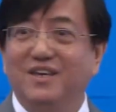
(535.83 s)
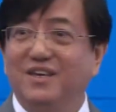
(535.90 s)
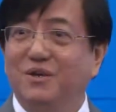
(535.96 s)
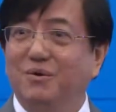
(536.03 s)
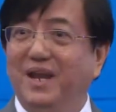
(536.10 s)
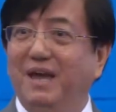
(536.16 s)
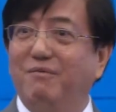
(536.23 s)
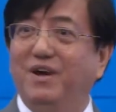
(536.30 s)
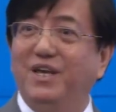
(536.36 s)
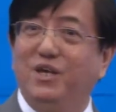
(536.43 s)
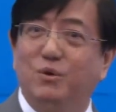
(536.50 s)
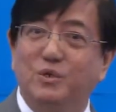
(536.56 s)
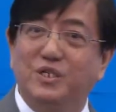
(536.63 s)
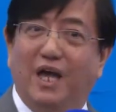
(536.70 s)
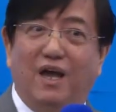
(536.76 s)
You never
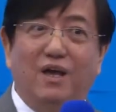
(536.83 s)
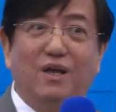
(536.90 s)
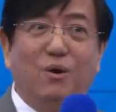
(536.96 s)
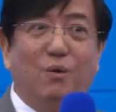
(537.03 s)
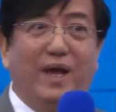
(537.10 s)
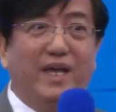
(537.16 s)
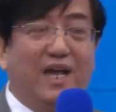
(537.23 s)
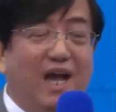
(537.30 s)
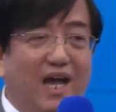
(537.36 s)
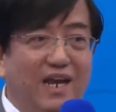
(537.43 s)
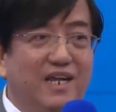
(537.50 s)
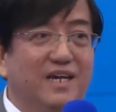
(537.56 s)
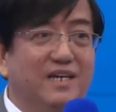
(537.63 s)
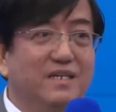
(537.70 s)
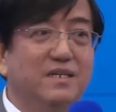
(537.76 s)
use white
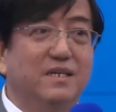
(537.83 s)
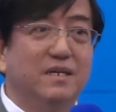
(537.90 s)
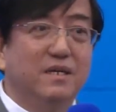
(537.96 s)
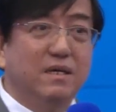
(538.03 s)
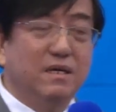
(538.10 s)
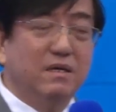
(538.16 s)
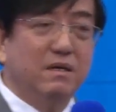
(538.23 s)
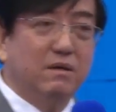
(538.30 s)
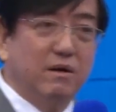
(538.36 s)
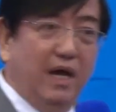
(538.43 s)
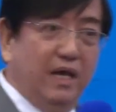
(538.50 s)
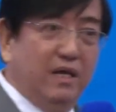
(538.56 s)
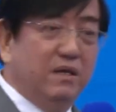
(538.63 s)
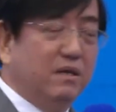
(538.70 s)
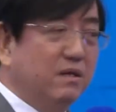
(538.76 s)
color,
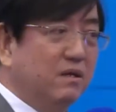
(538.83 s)
right?